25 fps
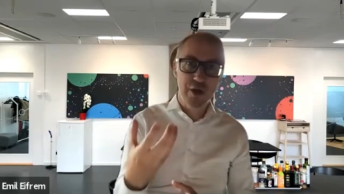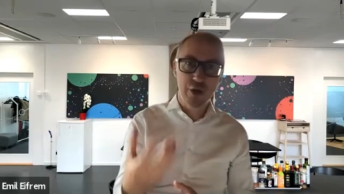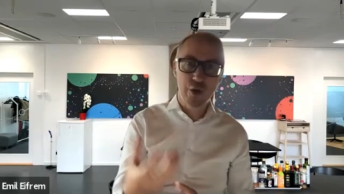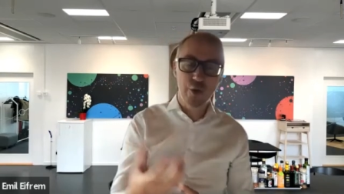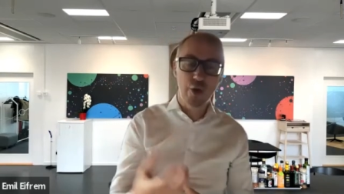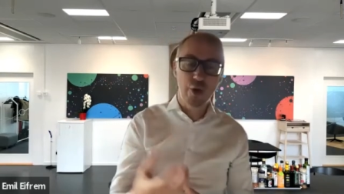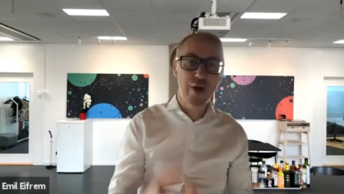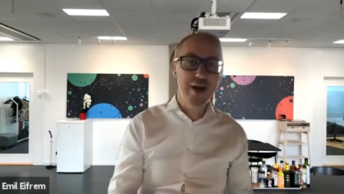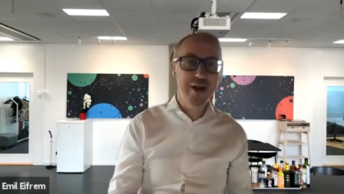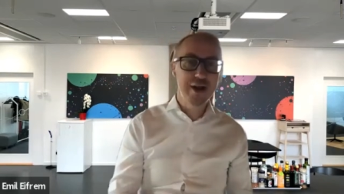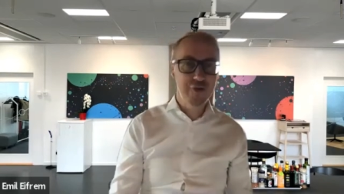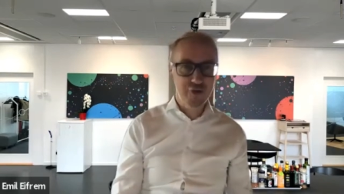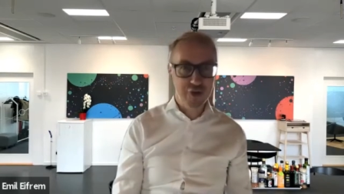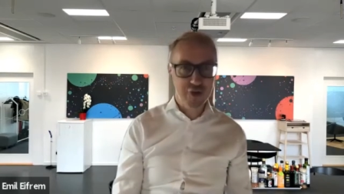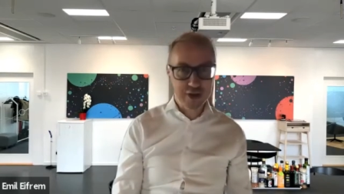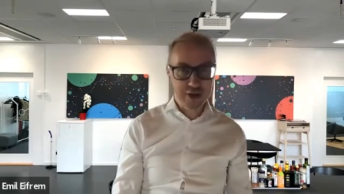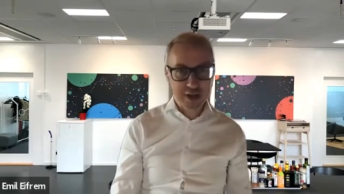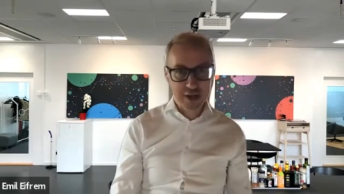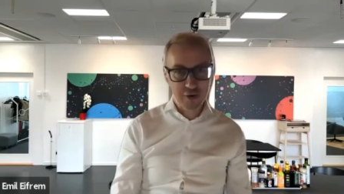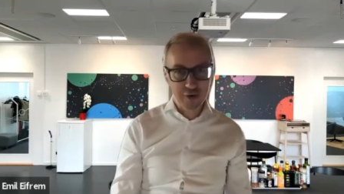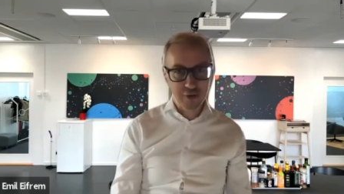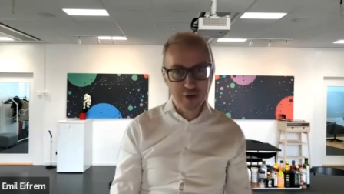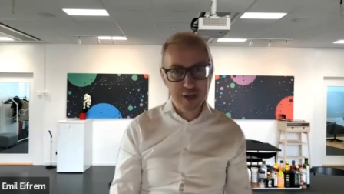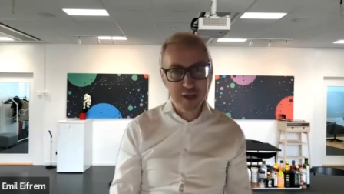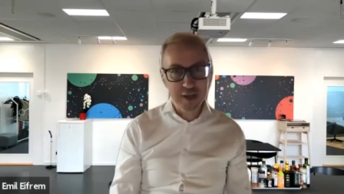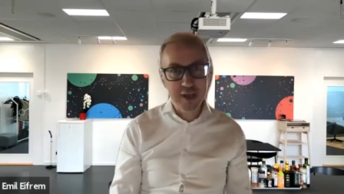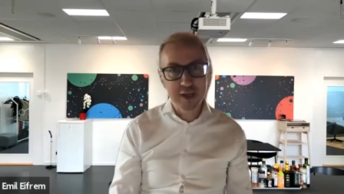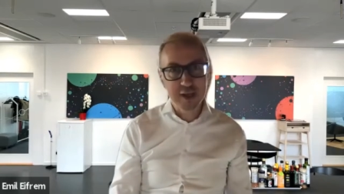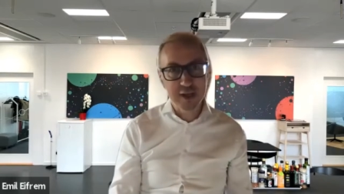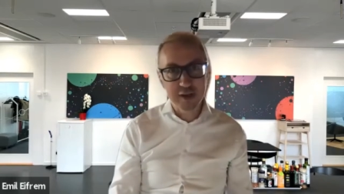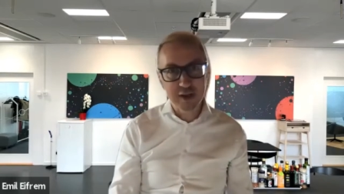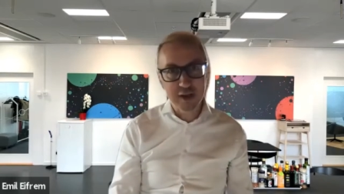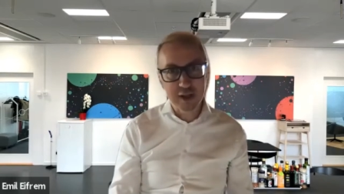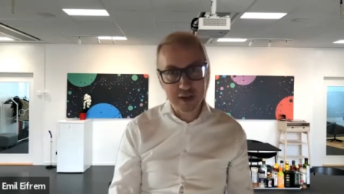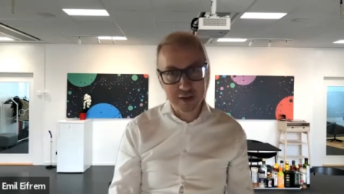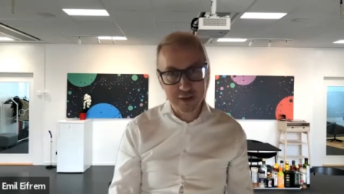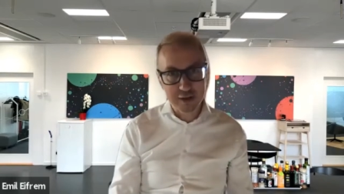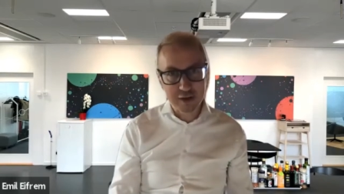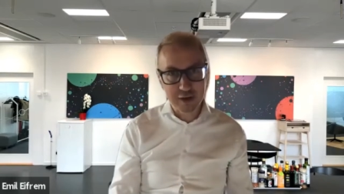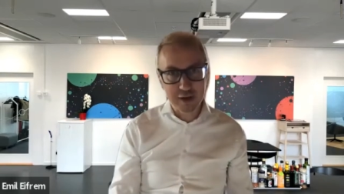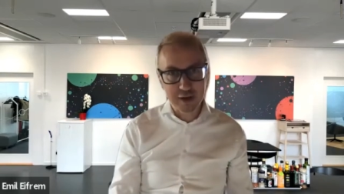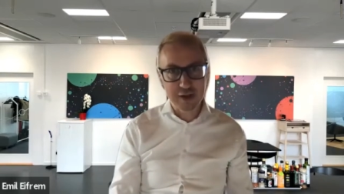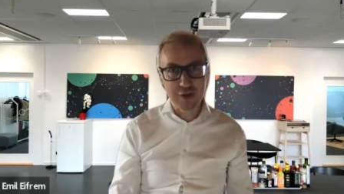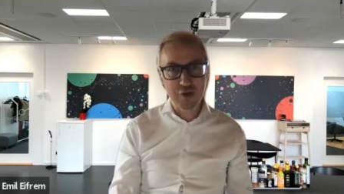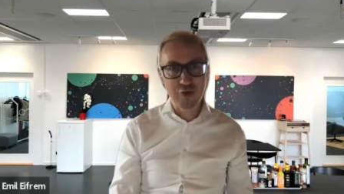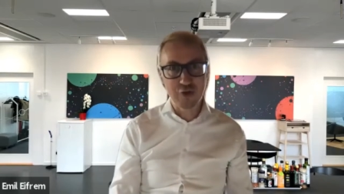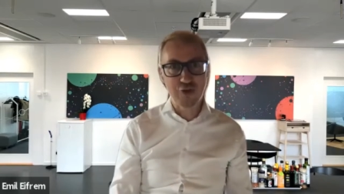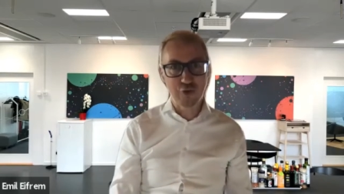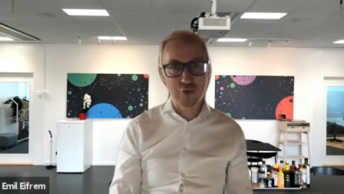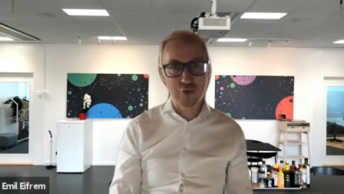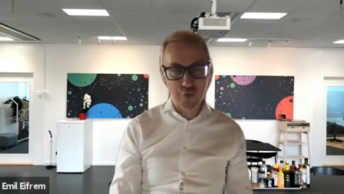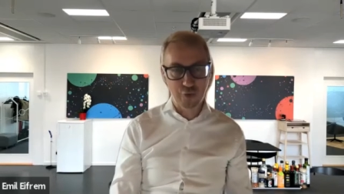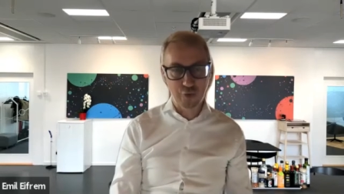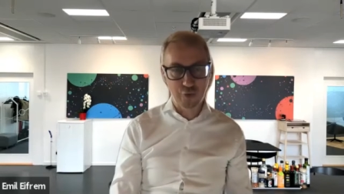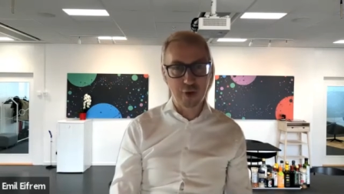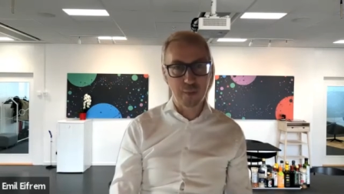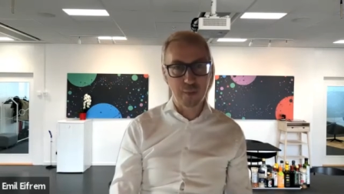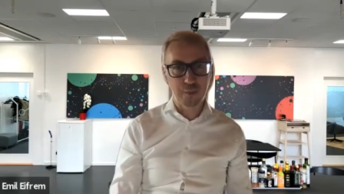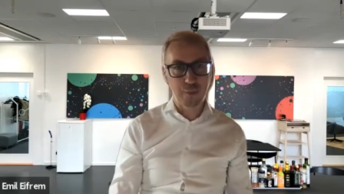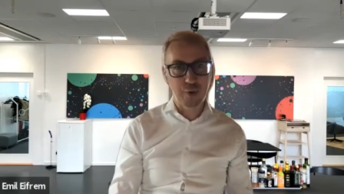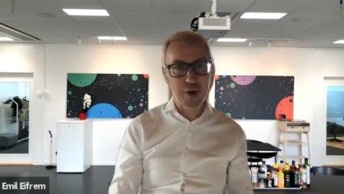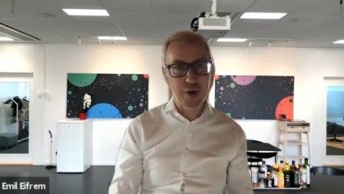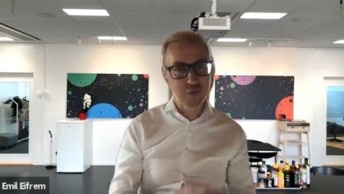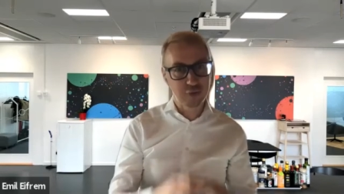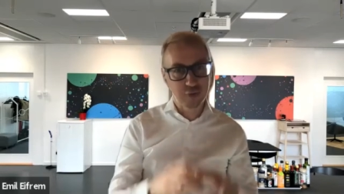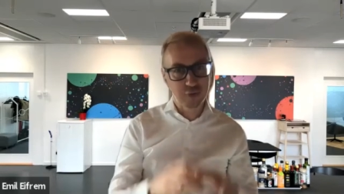our engineering in Europe, right?